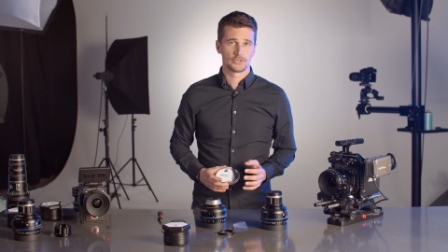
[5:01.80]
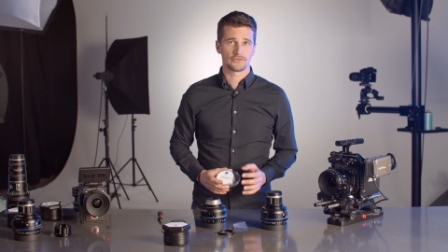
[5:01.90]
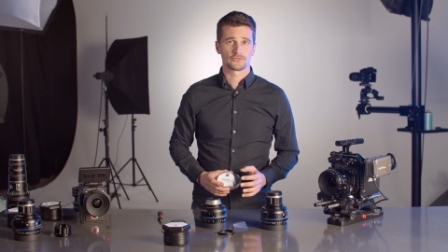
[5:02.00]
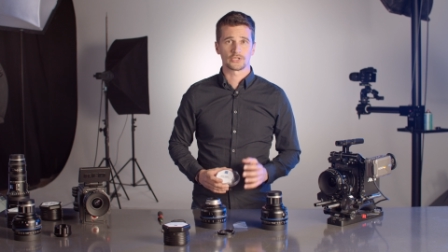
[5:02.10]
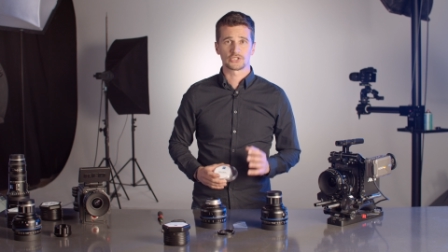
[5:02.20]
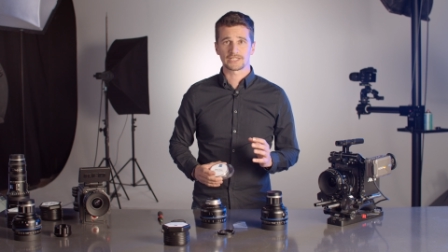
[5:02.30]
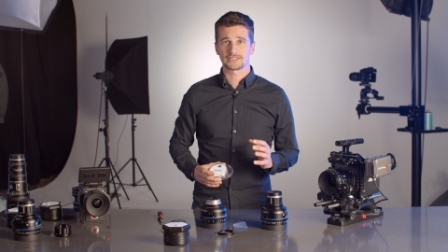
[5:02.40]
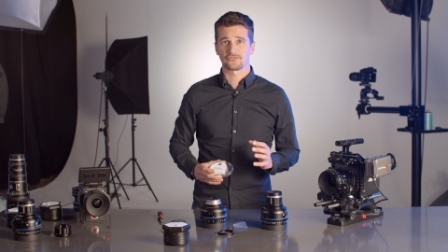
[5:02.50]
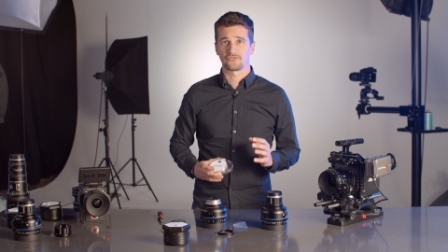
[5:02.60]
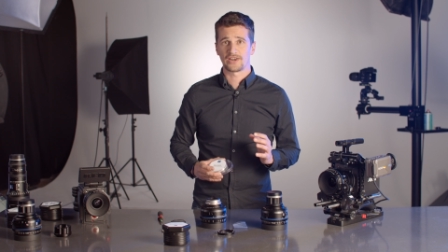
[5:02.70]
you have to
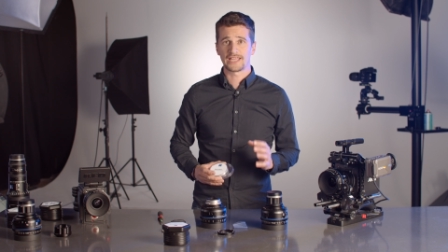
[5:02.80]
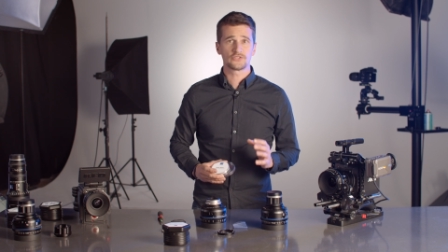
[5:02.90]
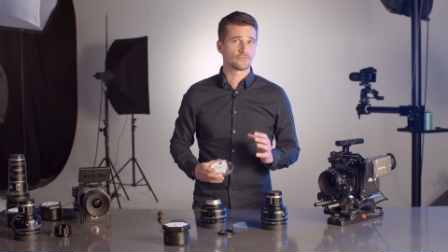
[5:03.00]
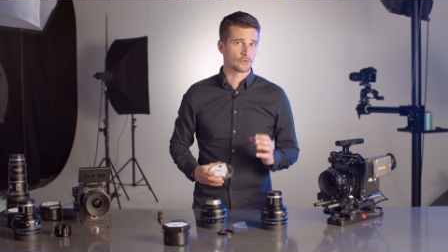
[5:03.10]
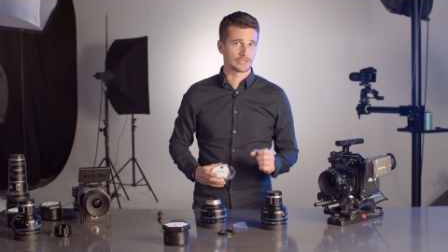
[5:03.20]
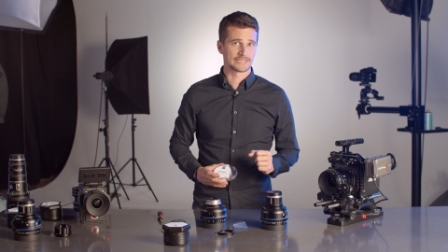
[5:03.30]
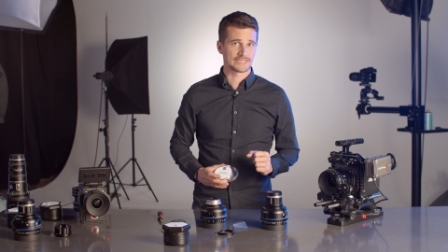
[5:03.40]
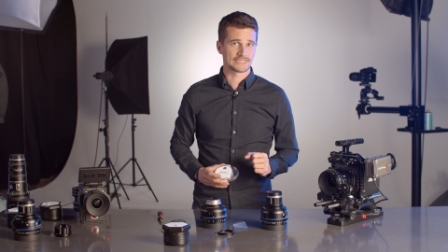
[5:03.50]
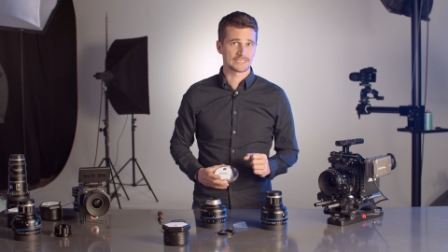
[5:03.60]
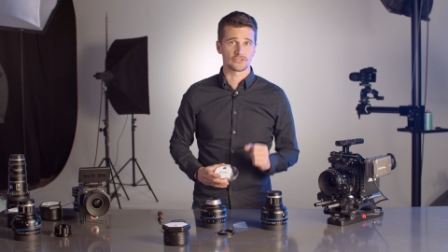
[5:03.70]
adjust the flange focal
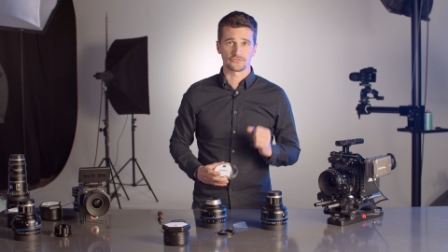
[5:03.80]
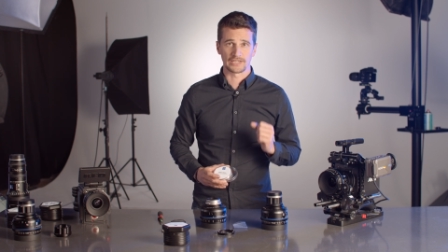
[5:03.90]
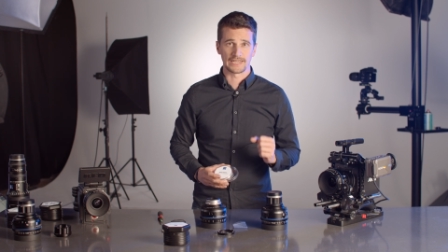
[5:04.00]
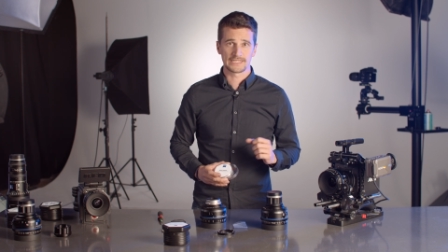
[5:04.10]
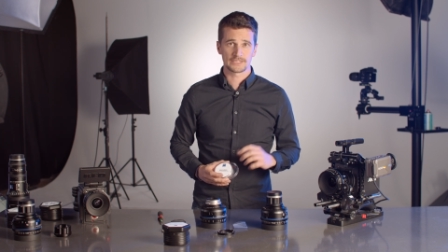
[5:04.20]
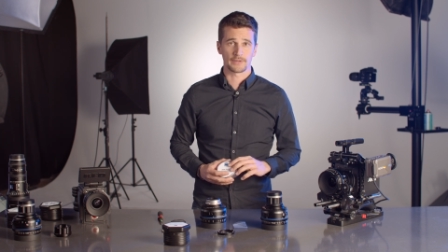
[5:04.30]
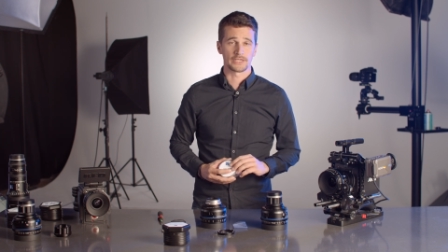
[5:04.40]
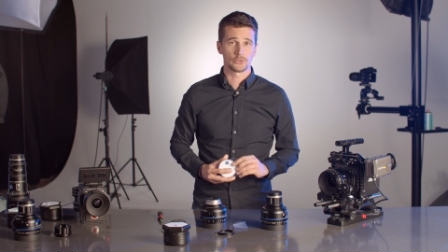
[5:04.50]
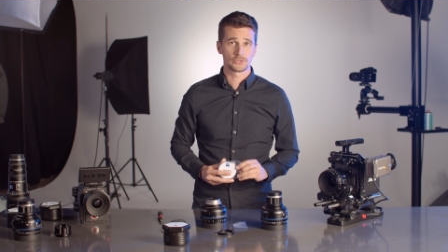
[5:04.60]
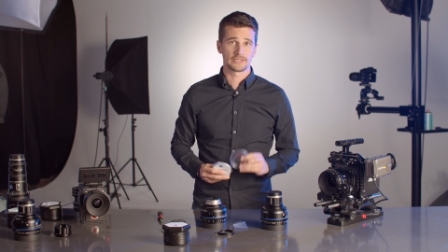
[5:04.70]
distance of your lens by
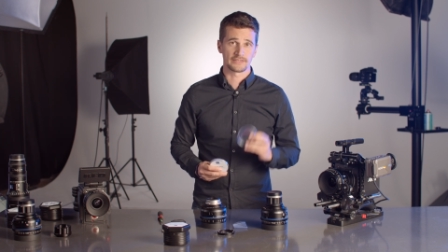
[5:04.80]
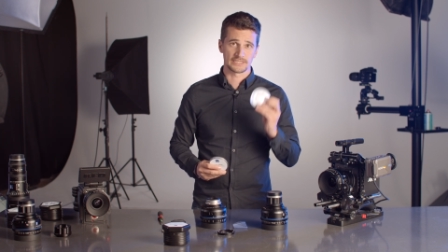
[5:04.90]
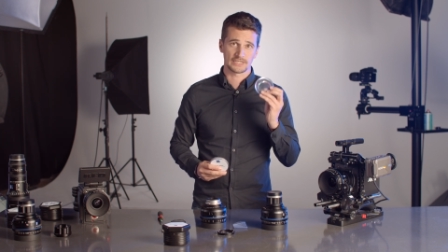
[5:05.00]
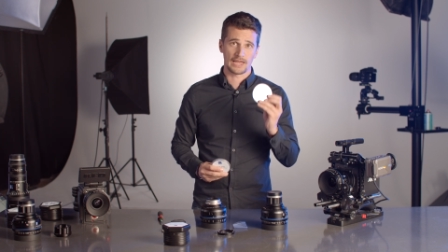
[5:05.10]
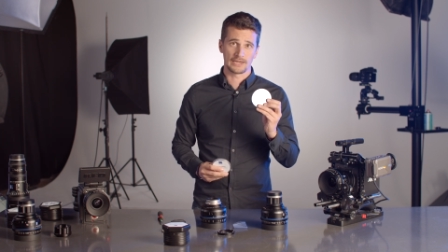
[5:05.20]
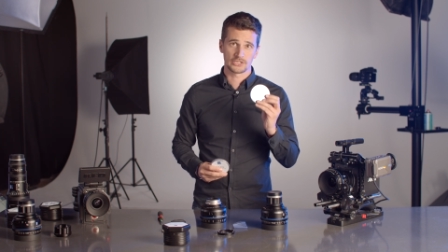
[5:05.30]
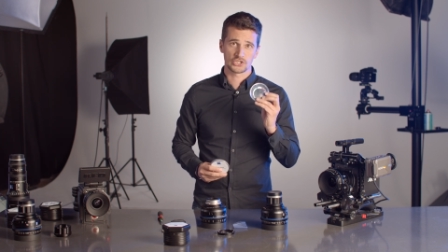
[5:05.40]
using these colored